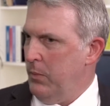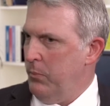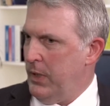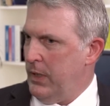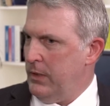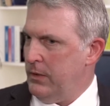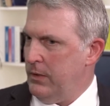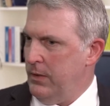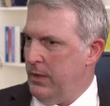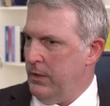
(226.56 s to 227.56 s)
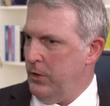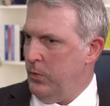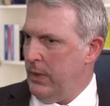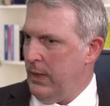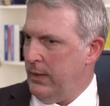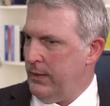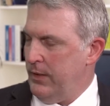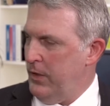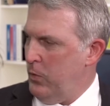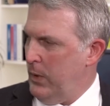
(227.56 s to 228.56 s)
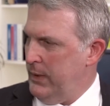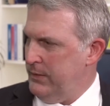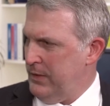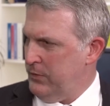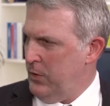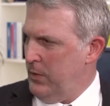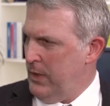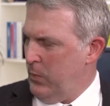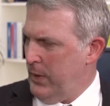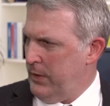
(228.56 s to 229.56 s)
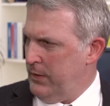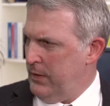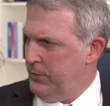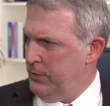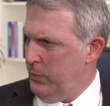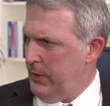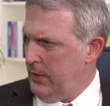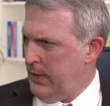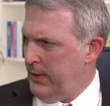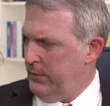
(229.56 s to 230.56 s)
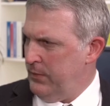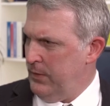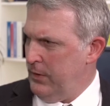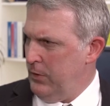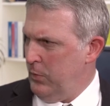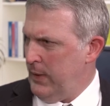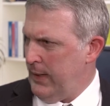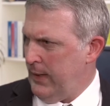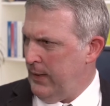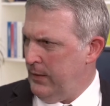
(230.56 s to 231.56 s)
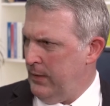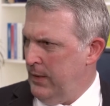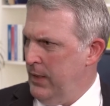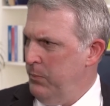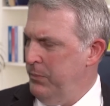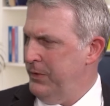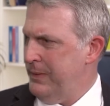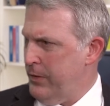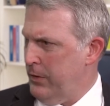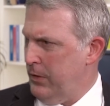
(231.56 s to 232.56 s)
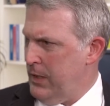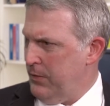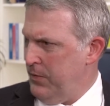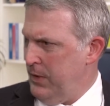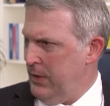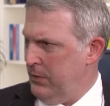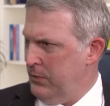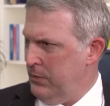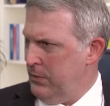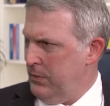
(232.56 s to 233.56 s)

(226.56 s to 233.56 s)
but then you got, it sounds like you got well enough to realize that you had missed out on a lot of things.